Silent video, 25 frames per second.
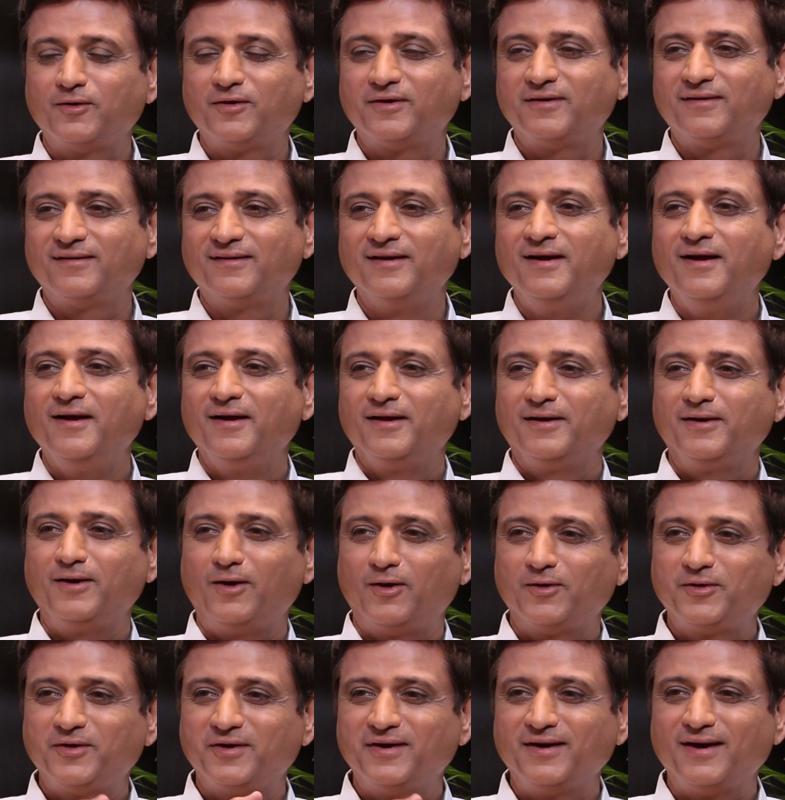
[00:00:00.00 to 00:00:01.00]
so
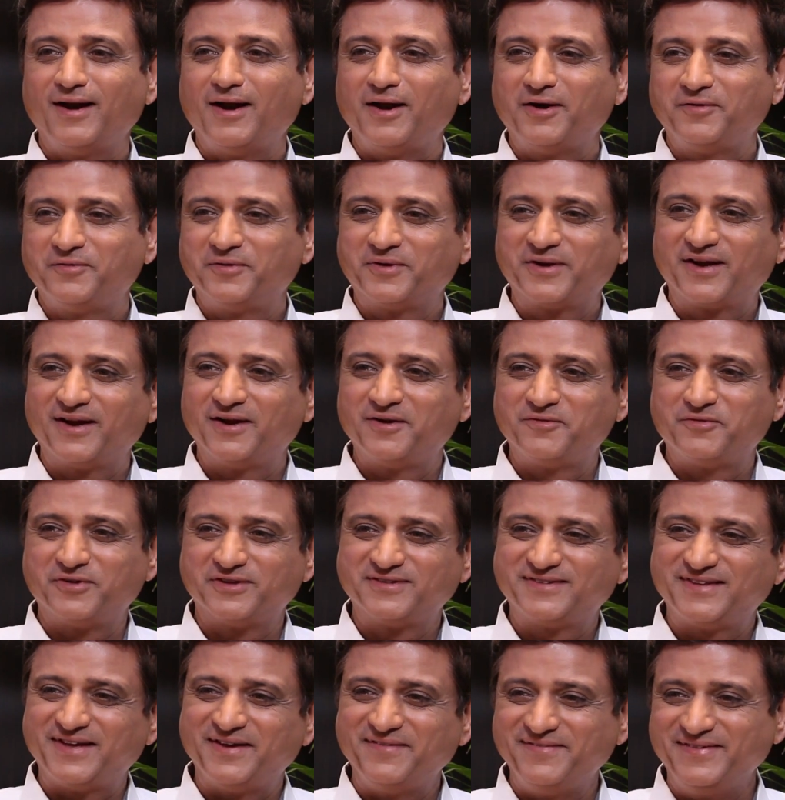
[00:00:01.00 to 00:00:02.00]
now you're an advocate
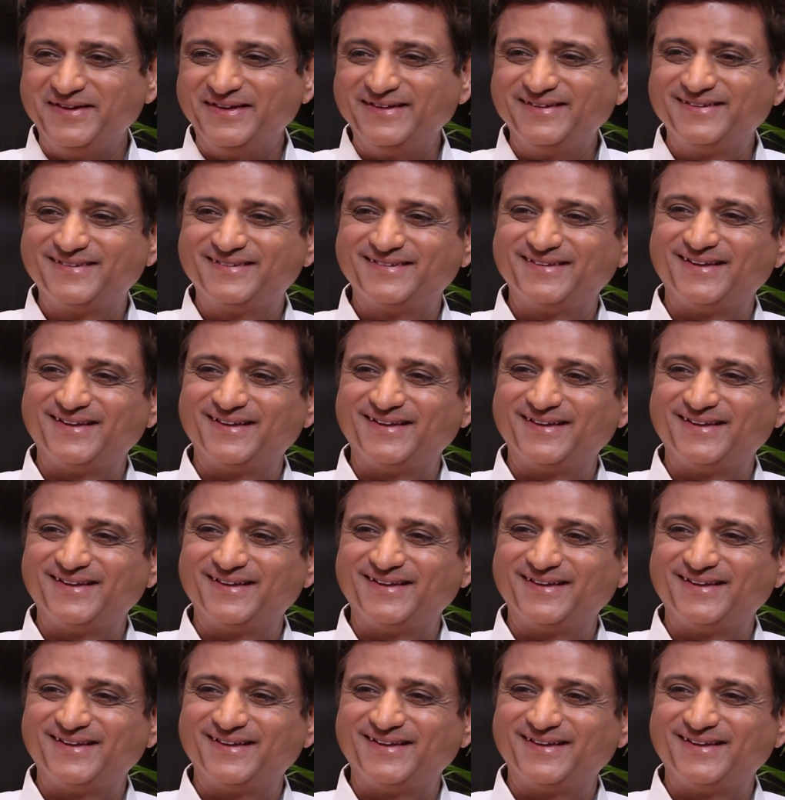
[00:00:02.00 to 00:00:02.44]
for savings.